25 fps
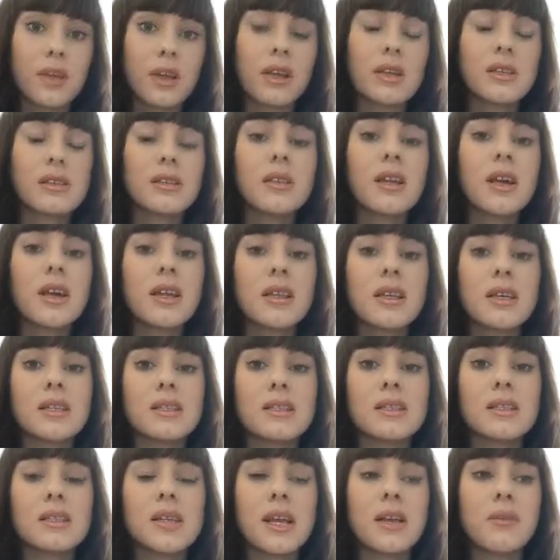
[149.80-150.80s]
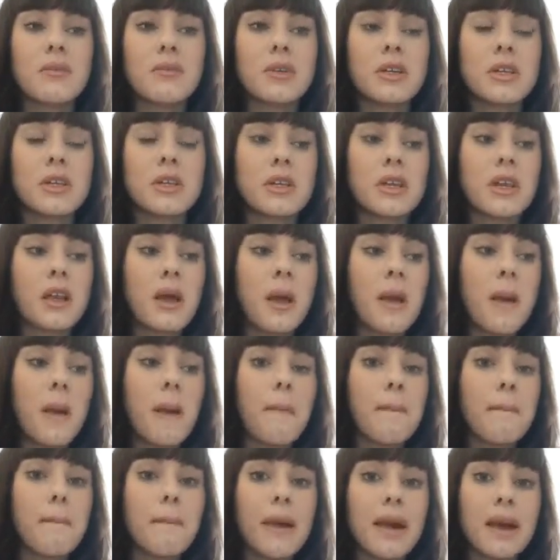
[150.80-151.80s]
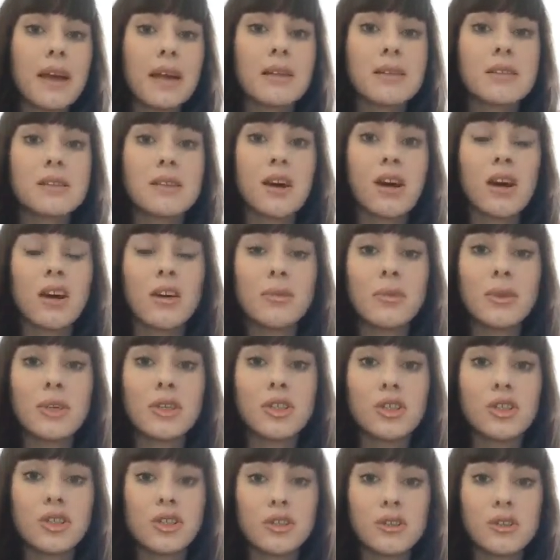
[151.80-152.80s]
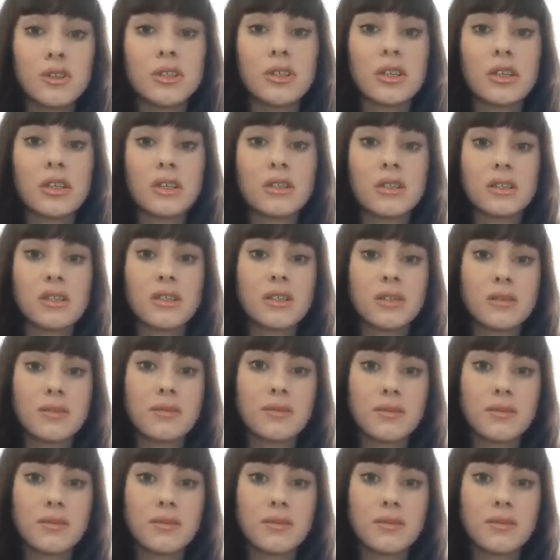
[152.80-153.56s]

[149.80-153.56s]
It's like that statement, beggars can't be choosers.